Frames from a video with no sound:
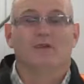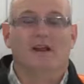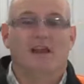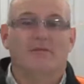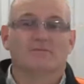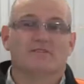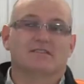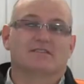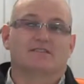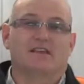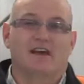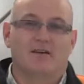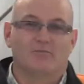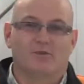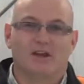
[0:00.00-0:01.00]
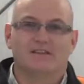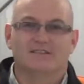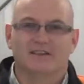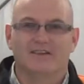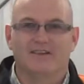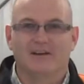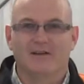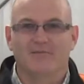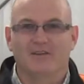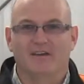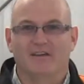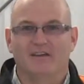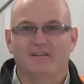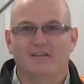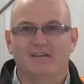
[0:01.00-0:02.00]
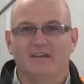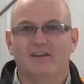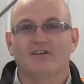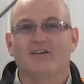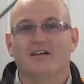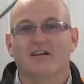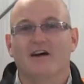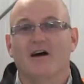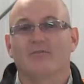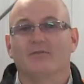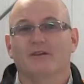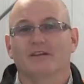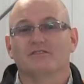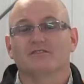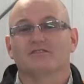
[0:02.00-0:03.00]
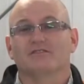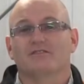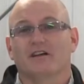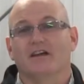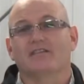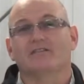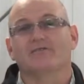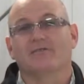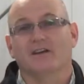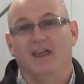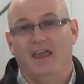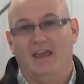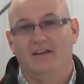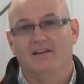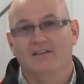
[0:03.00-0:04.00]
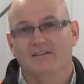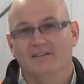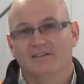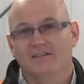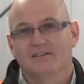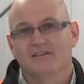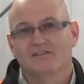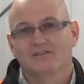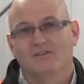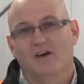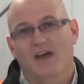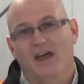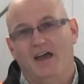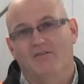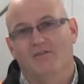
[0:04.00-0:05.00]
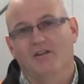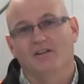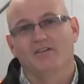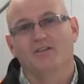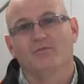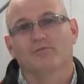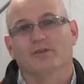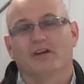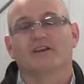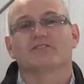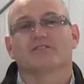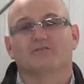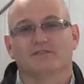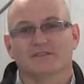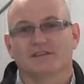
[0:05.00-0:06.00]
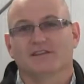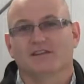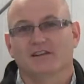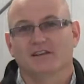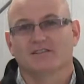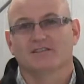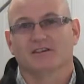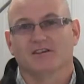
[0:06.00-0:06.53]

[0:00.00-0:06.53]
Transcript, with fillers: My name is uh, Bryce Eager. I'm the Integrated Operations Director for Canada. So I have all of the production facilities